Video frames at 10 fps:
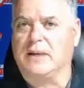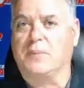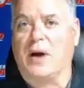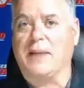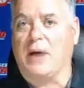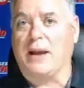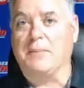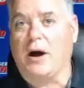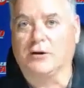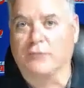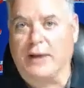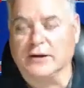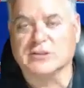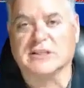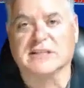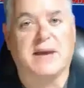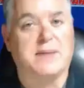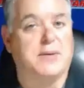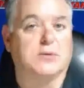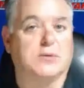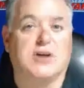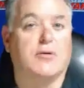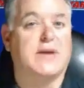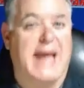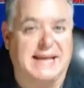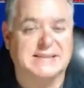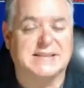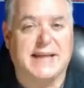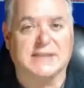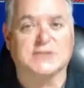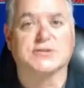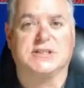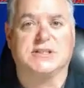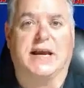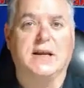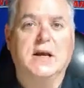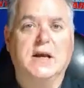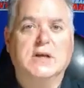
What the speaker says: by my moderators because maybe it was already asked and answered tonight.